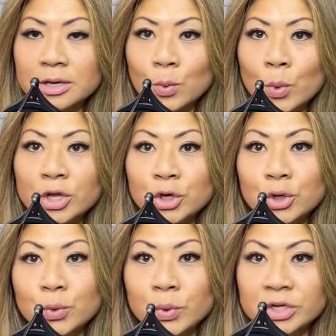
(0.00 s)
when
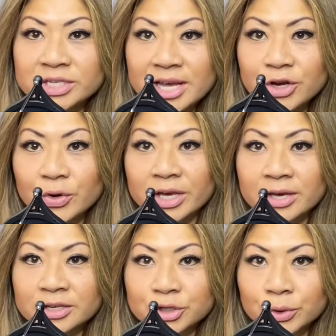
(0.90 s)
you take your
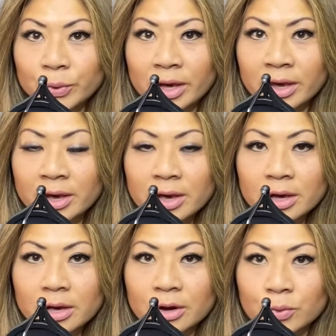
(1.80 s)
kid to a
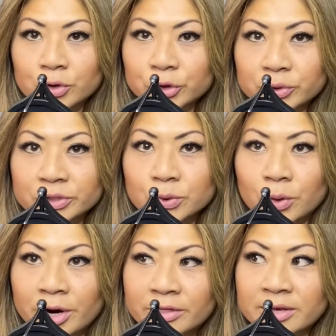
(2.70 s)
grocery
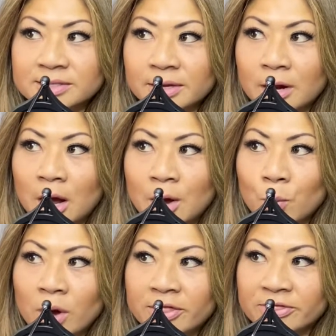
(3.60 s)
store and they said, I
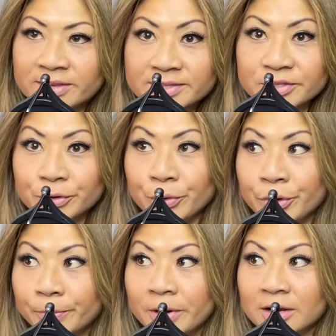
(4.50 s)
want this
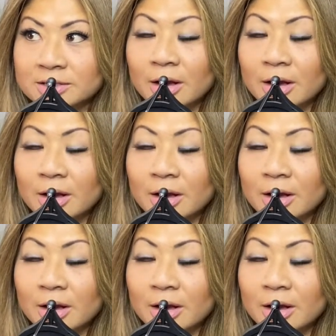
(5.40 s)
cereal box.